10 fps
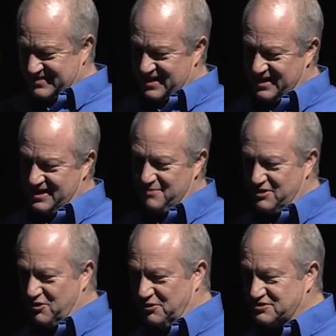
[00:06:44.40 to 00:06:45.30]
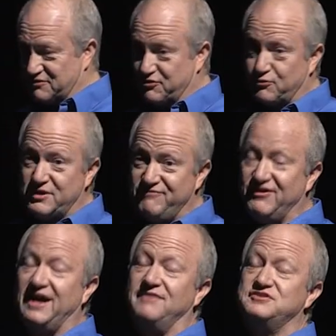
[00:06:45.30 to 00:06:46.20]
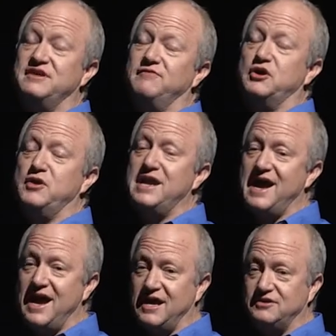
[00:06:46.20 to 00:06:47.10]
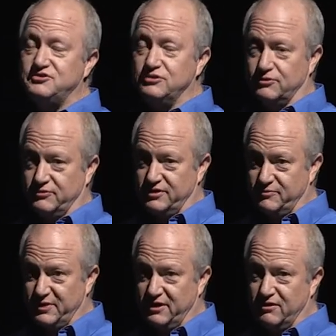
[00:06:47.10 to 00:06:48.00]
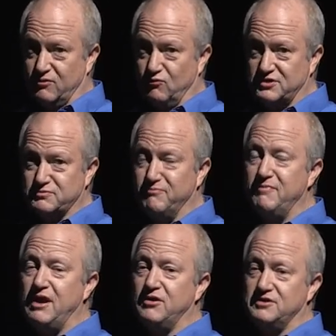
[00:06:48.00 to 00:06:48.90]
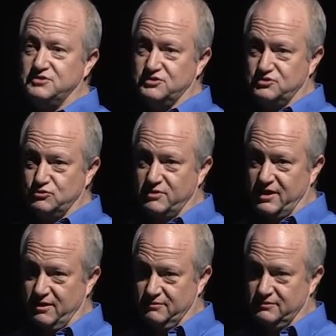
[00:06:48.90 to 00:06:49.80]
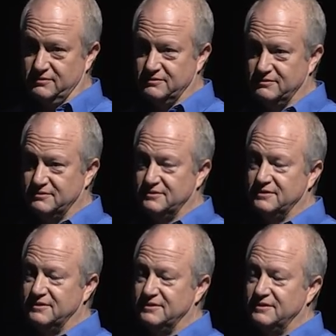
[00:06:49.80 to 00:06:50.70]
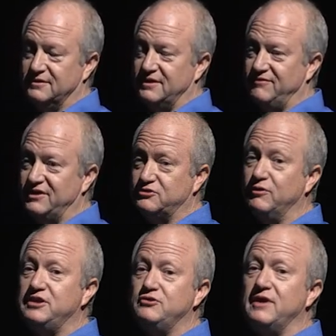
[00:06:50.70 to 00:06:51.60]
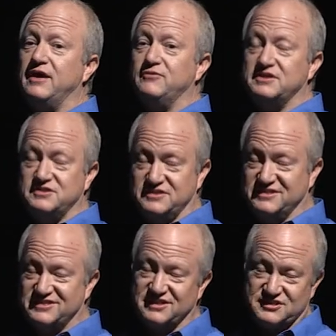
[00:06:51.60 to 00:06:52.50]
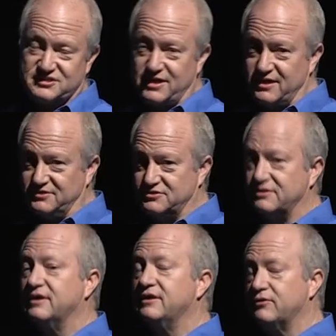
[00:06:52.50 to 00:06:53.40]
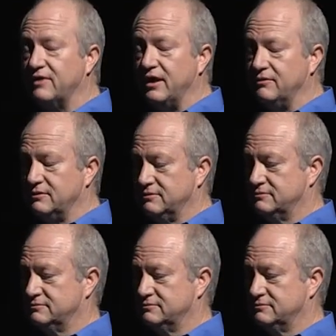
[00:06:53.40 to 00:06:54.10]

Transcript: I am the oldest of three, five, seven, or nine children, depending on which marriages you count. I've had 22 addresses in six states. I get around.